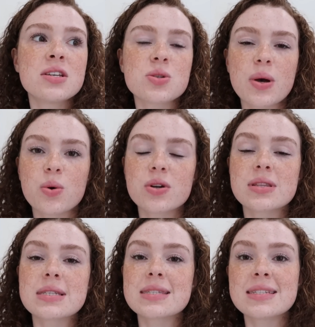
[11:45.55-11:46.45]
So I
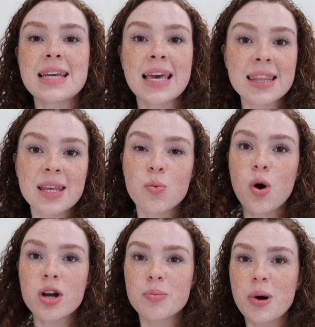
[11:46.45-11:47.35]
ordered the Stanley
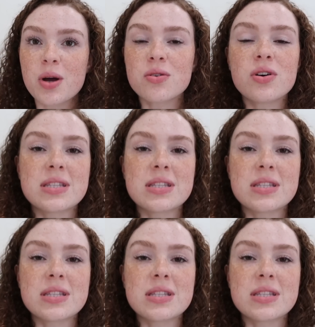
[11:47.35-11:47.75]
water bottle.